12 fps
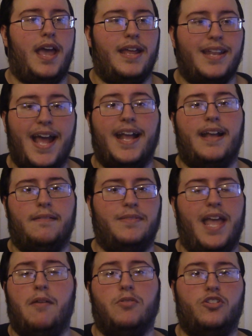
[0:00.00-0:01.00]
And that
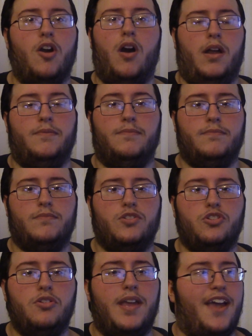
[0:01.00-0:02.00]
that was gone
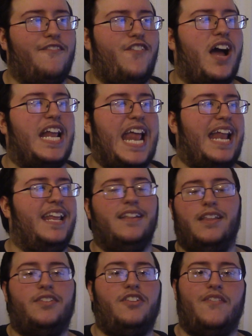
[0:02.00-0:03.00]
you can't find any
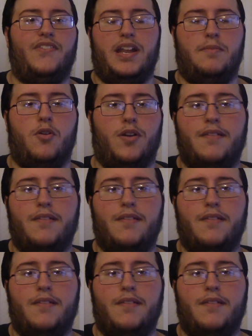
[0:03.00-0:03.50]
of this stuff anymore.